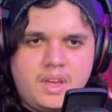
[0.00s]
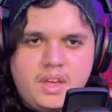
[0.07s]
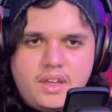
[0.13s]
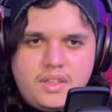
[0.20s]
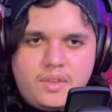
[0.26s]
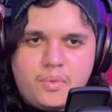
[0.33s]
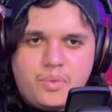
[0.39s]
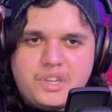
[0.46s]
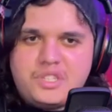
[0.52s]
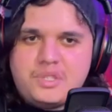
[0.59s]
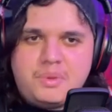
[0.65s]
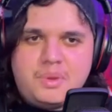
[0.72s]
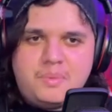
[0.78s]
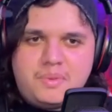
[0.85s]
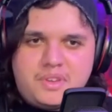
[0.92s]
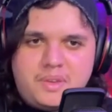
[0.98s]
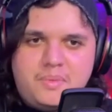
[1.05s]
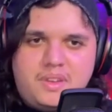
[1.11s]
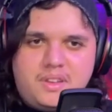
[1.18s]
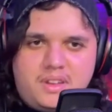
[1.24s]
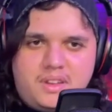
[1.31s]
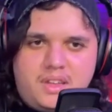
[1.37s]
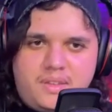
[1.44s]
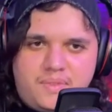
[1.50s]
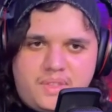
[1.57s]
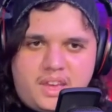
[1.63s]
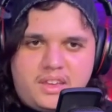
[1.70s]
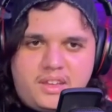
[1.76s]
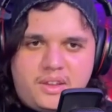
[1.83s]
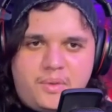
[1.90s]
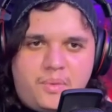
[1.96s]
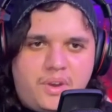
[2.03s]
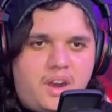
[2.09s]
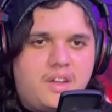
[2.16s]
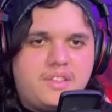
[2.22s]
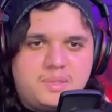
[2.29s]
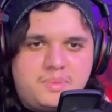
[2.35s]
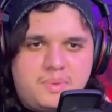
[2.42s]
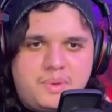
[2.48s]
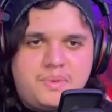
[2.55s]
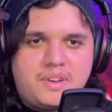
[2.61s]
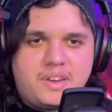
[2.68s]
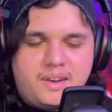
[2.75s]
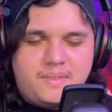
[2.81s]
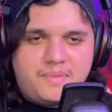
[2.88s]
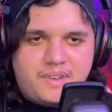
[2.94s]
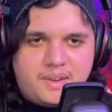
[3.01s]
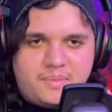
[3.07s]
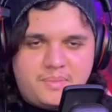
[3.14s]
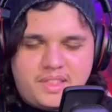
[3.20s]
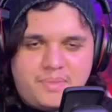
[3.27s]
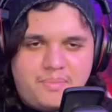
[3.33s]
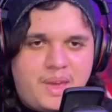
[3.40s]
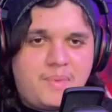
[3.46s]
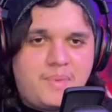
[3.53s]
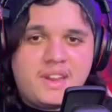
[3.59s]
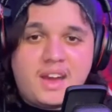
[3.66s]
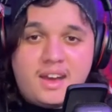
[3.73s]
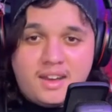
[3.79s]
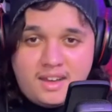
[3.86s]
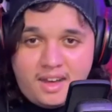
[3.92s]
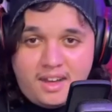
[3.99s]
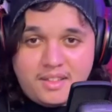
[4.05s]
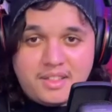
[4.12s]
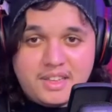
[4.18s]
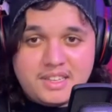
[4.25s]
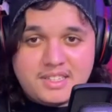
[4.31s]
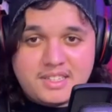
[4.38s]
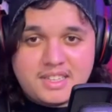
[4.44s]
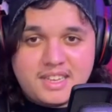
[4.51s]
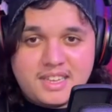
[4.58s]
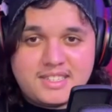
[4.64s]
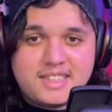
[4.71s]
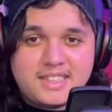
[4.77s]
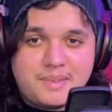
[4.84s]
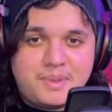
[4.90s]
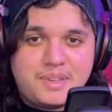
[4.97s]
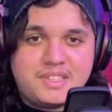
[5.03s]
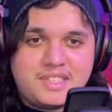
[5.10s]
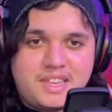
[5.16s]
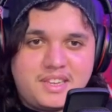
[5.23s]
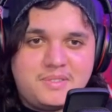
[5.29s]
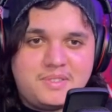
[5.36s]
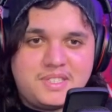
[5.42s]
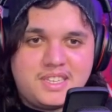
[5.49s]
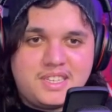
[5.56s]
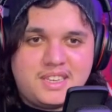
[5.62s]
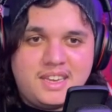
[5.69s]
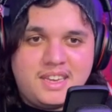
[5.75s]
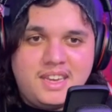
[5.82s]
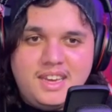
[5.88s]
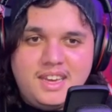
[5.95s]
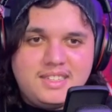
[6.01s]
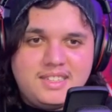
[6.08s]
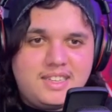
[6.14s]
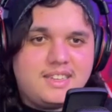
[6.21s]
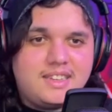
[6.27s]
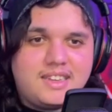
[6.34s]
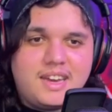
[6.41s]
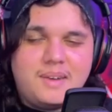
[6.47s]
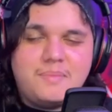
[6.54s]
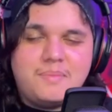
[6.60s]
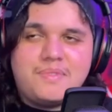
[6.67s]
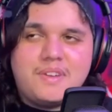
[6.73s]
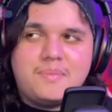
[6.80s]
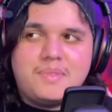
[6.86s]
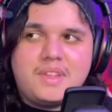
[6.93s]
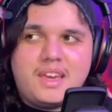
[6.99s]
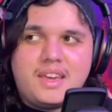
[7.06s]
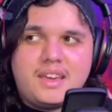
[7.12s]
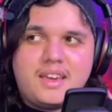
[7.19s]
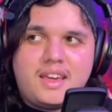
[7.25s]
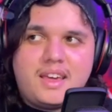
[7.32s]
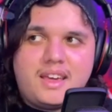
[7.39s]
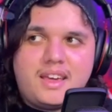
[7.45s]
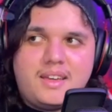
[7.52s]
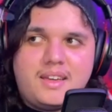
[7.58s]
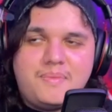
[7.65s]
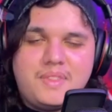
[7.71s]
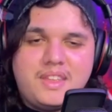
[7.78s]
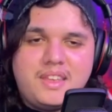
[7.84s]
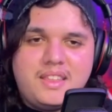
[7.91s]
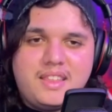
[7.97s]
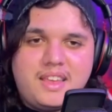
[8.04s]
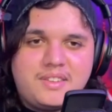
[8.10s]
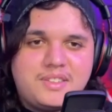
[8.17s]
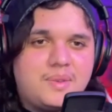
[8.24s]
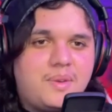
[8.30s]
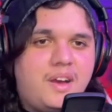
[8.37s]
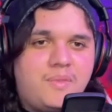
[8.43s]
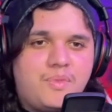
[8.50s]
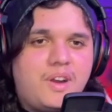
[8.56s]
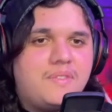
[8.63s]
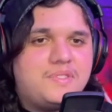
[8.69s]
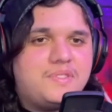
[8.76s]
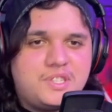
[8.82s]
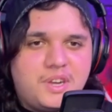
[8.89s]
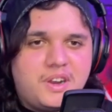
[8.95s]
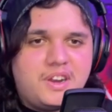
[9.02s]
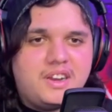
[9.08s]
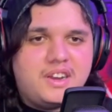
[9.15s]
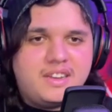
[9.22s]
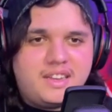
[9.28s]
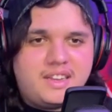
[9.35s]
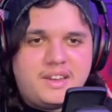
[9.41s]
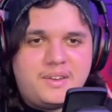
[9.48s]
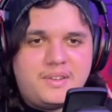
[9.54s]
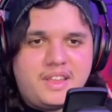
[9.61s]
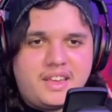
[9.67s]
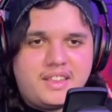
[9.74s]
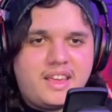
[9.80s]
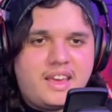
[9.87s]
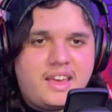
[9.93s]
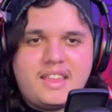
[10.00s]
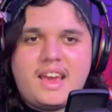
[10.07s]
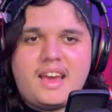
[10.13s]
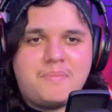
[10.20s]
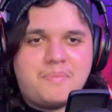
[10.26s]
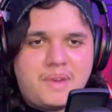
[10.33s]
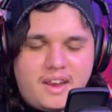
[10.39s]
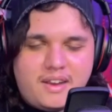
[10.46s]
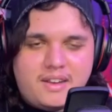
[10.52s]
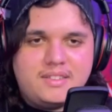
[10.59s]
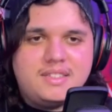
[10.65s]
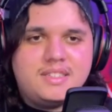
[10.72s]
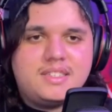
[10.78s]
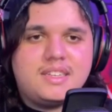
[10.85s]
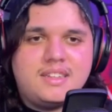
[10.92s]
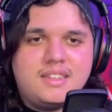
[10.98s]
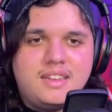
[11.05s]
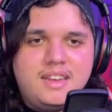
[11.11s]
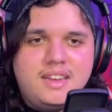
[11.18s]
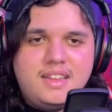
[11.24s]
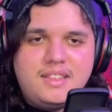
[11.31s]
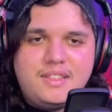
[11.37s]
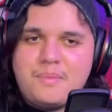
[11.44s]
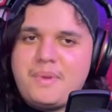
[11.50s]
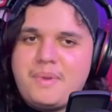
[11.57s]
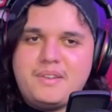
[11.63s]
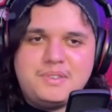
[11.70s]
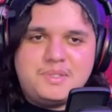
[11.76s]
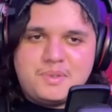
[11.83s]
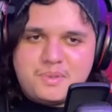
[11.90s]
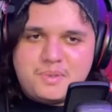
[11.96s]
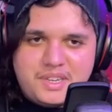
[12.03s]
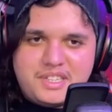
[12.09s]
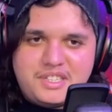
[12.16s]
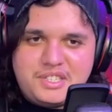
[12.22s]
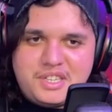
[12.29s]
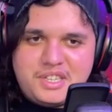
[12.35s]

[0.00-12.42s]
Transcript: the rich people community of like you know where all these people come from and maybe yeah. not all these like celebrities that you see didn't come from like um, like so a rough start you know mm-hmm. like mm. they, they had parents and their parents were rich